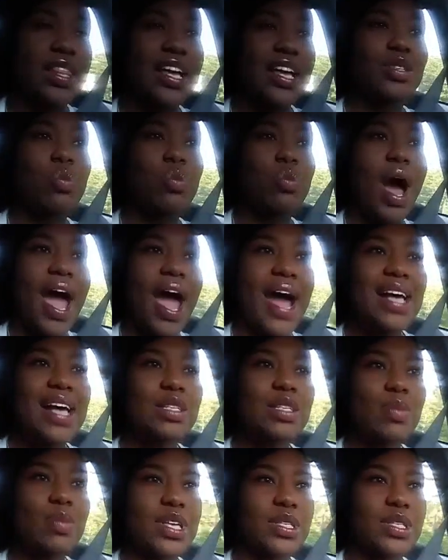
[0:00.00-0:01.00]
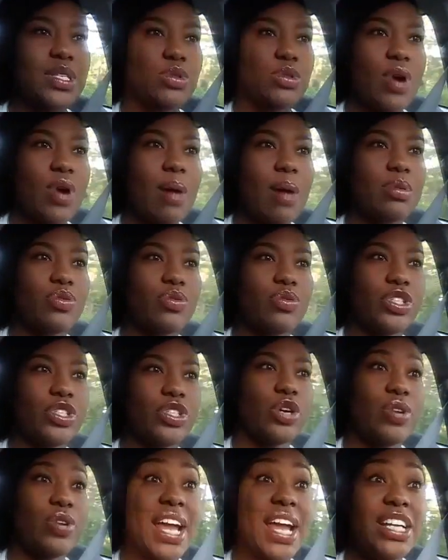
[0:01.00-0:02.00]
That's why I ask my subscribers for
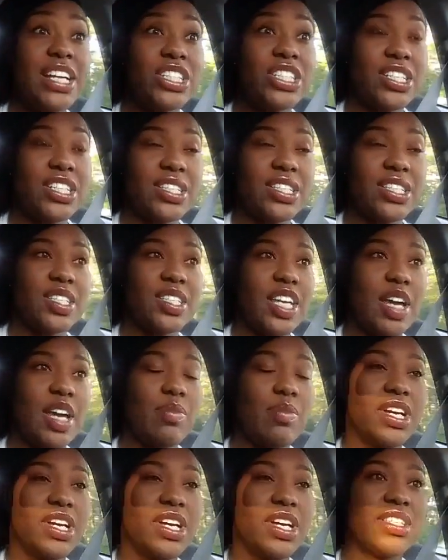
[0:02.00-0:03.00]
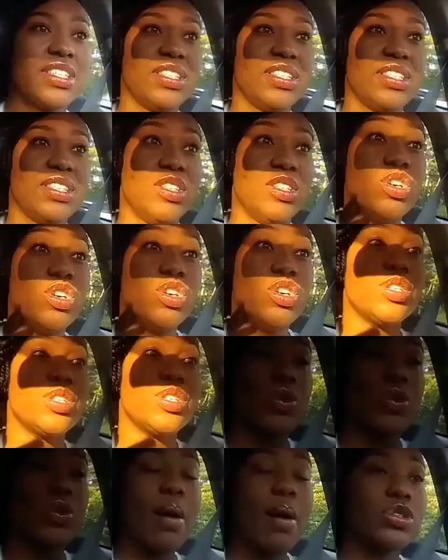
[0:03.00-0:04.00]
donations instead, because your
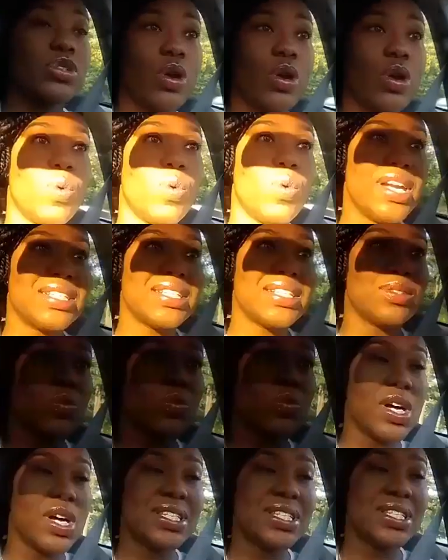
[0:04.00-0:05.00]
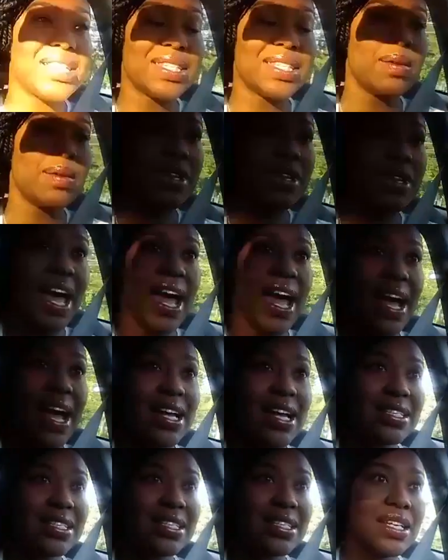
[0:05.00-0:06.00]
subscribers are the ones that skip the
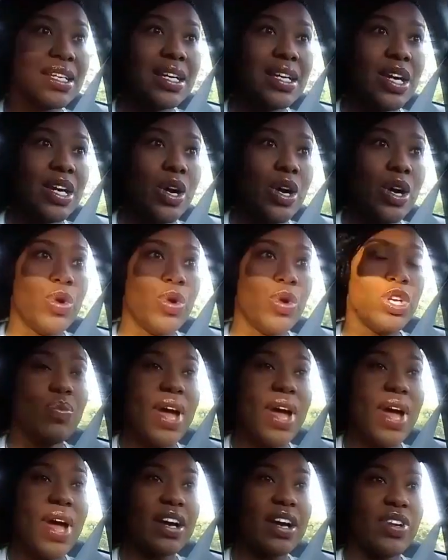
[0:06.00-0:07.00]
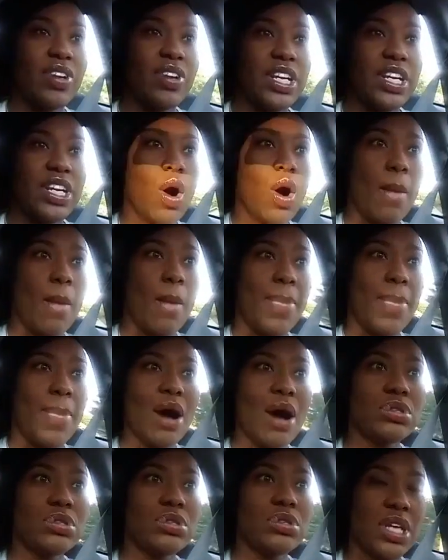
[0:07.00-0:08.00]
ads. When you make a video
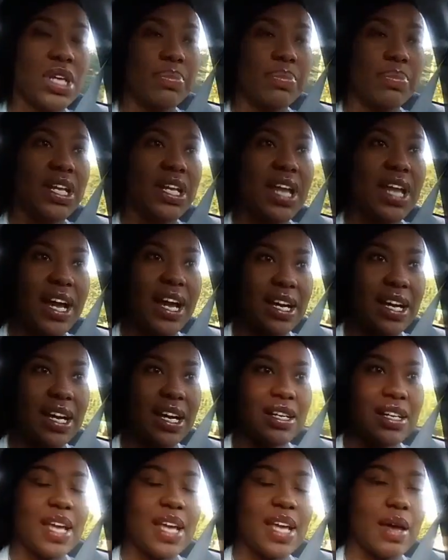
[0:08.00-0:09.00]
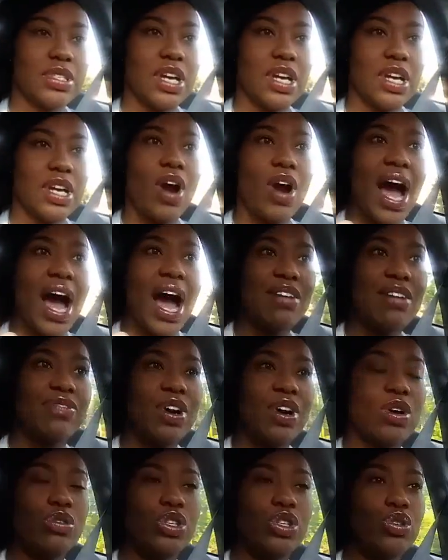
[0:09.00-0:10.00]
about something like a Samsung or an
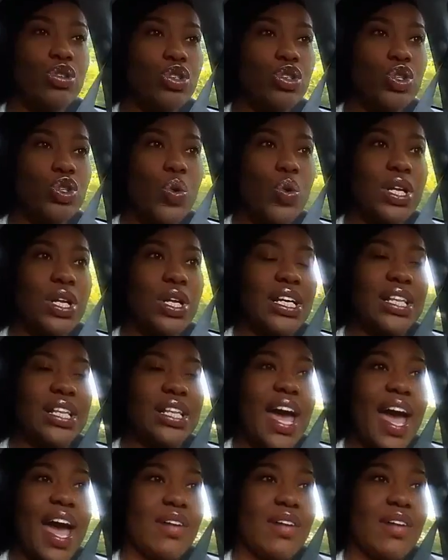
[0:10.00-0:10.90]
iPhone, usually the